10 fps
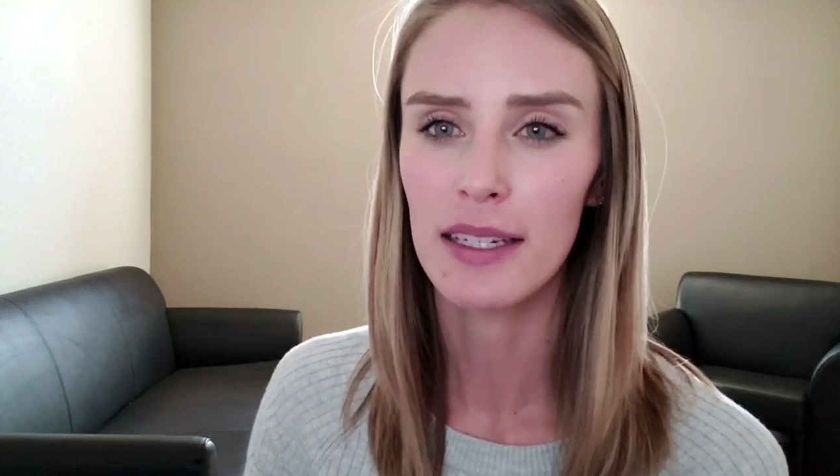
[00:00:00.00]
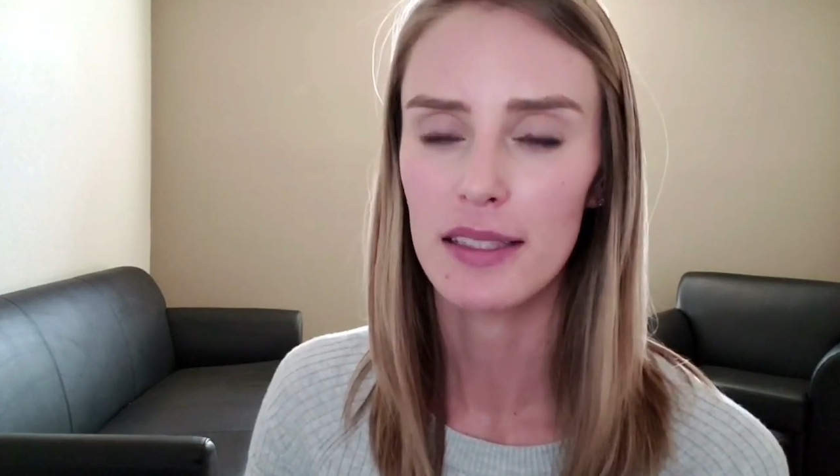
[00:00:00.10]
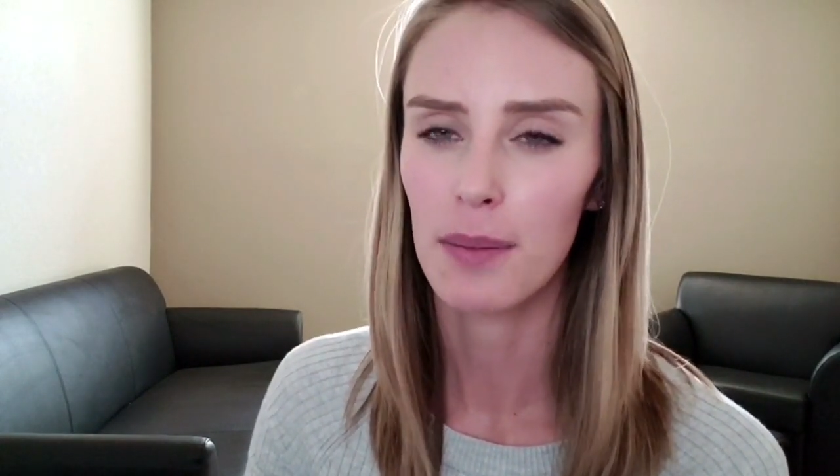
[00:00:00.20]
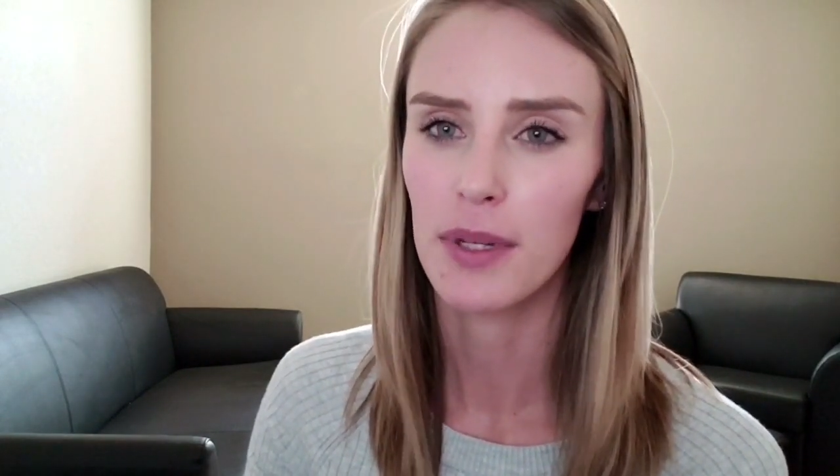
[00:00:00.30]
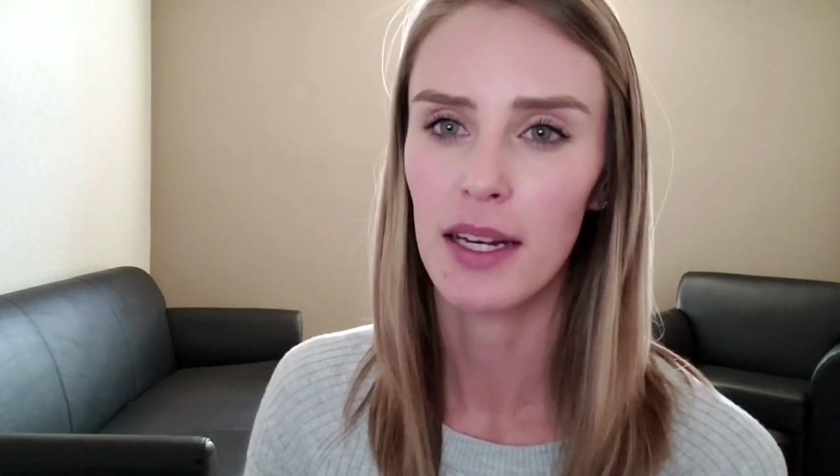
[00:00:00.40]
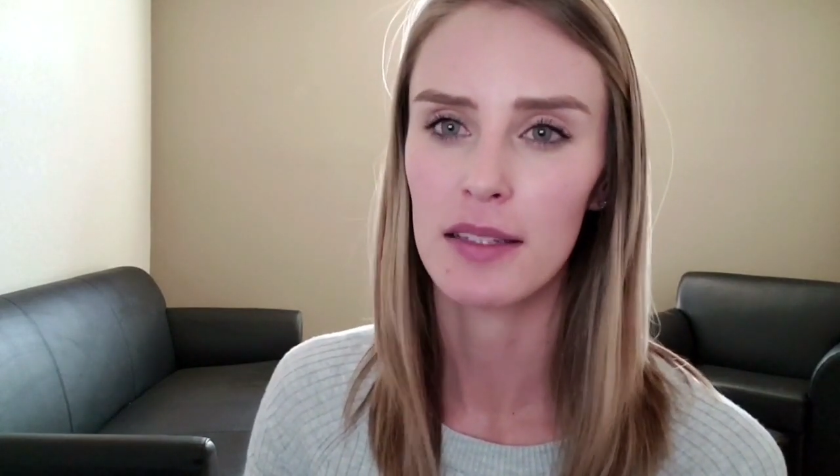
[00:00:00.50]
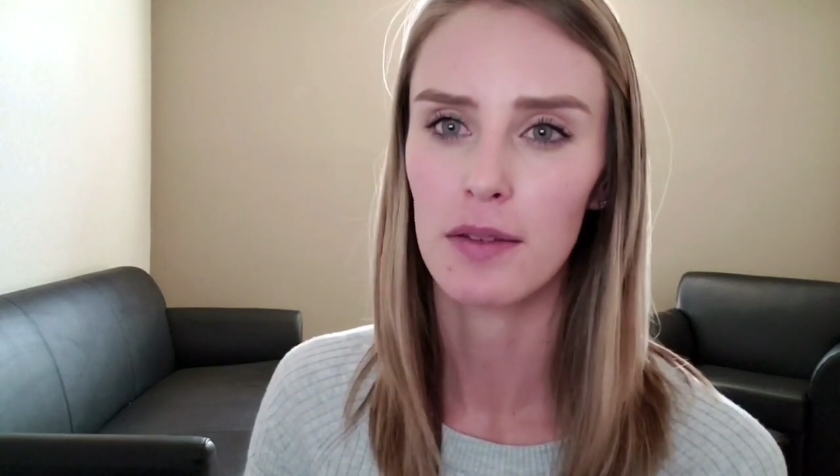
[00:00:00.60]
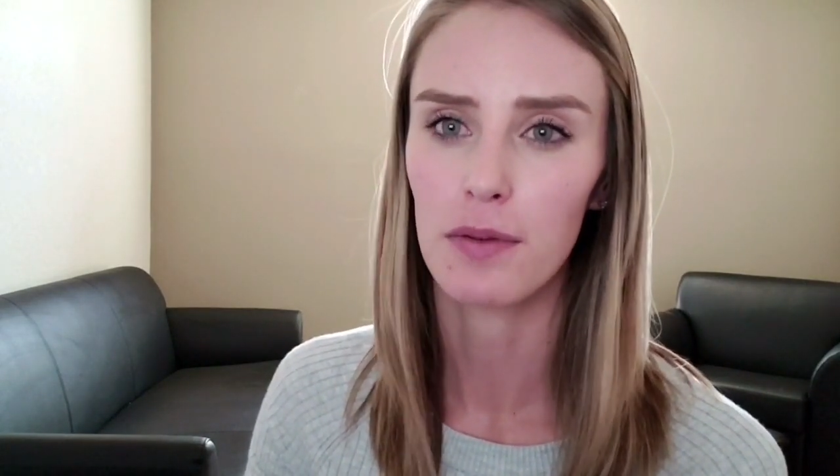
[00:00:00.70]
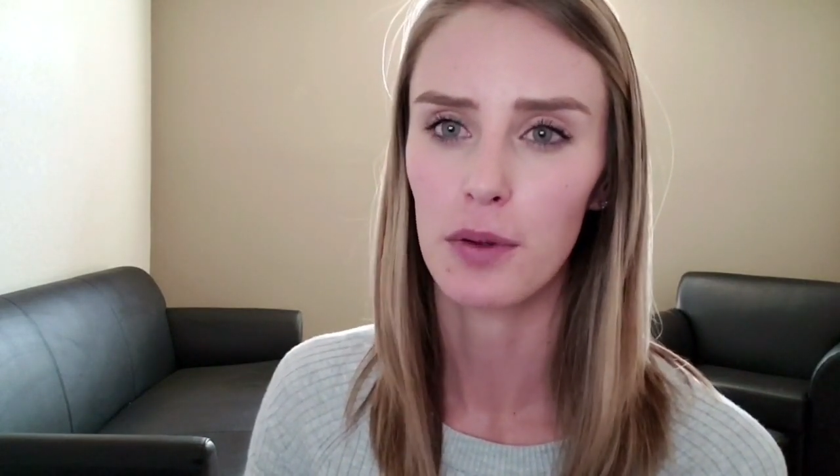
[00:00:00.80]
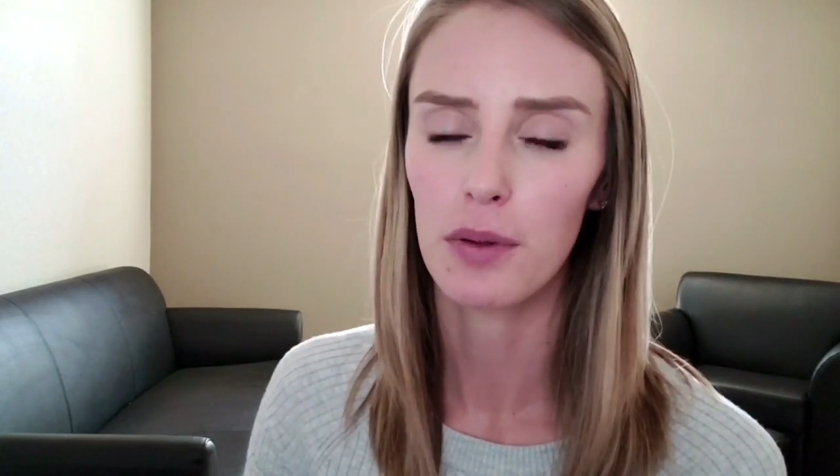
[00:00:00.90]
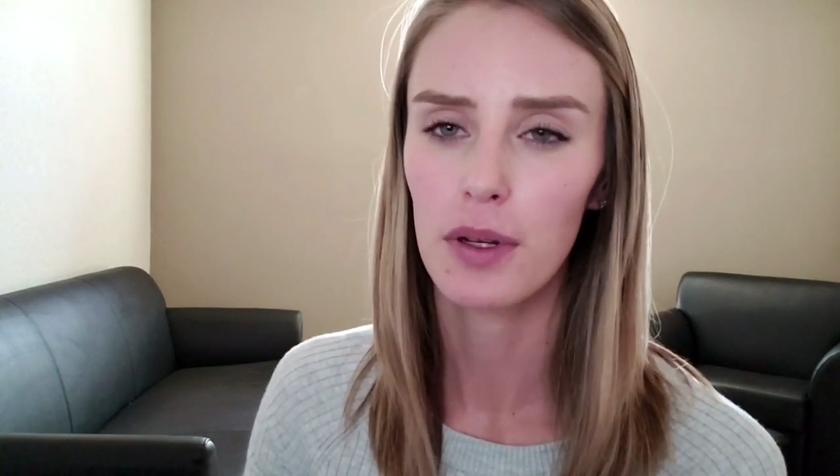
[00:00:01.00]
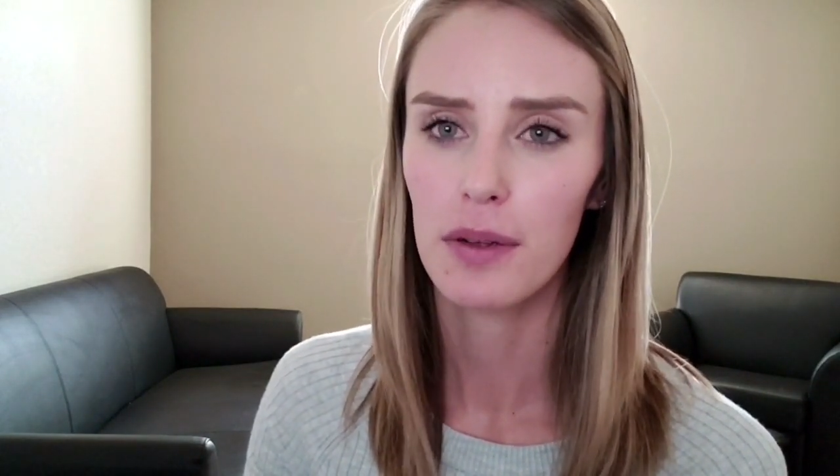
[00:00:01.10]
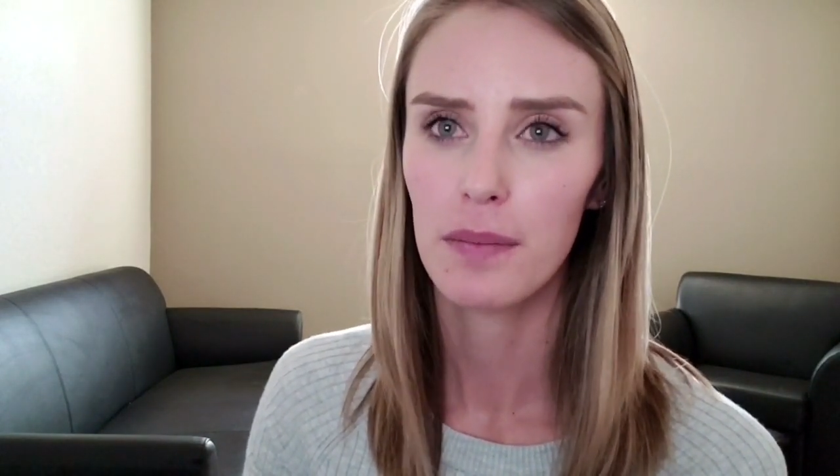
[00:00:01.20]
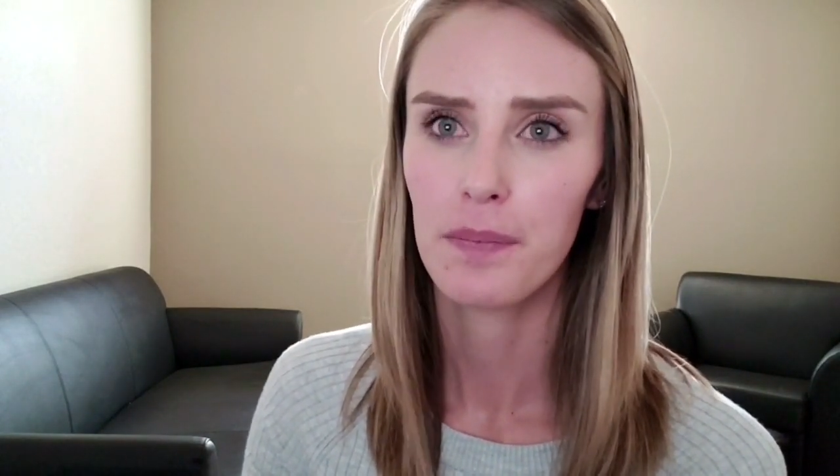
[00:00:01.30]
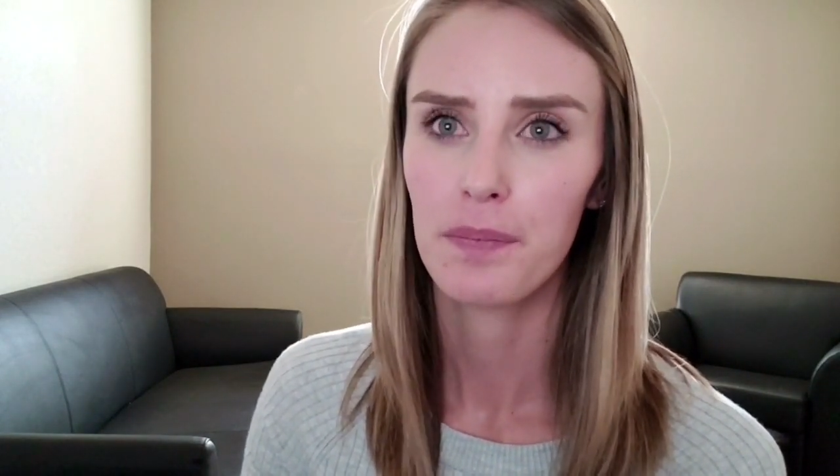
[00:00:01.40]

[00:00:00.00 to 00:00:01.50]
accepted as a food,